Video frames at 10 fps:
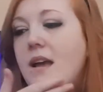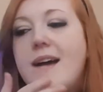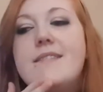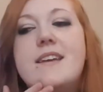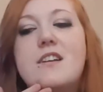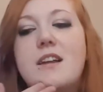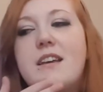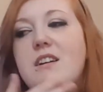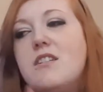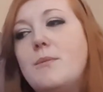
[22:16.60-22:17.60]
then you're
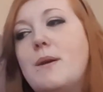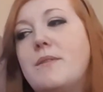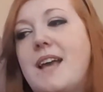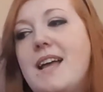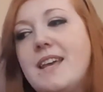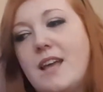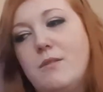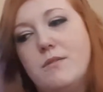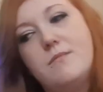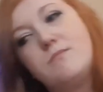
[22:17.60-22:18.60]
like, oh, well, they can't
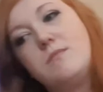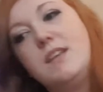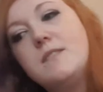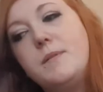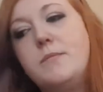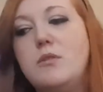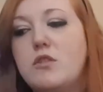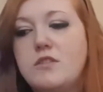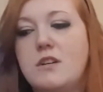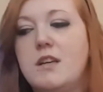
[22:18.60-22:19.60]
kill these people
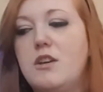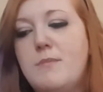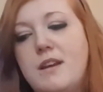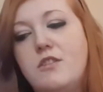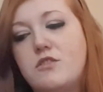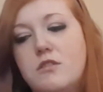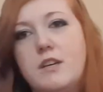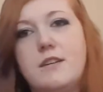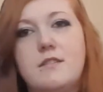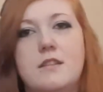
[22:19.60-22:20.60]
because they're, like, humanity's
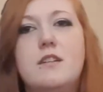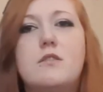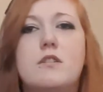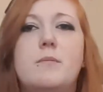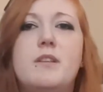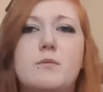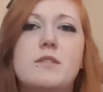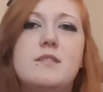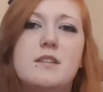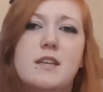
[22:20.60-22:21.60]
strongest, and they're going to be the
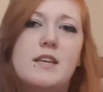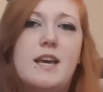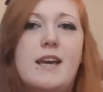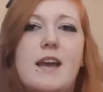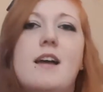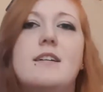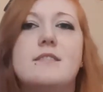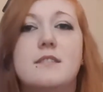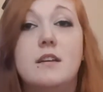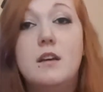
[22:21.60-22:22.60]
ones that, like, kick ass,
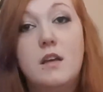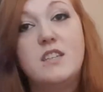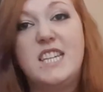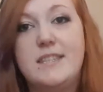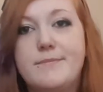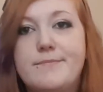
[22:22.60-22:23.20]
and dead.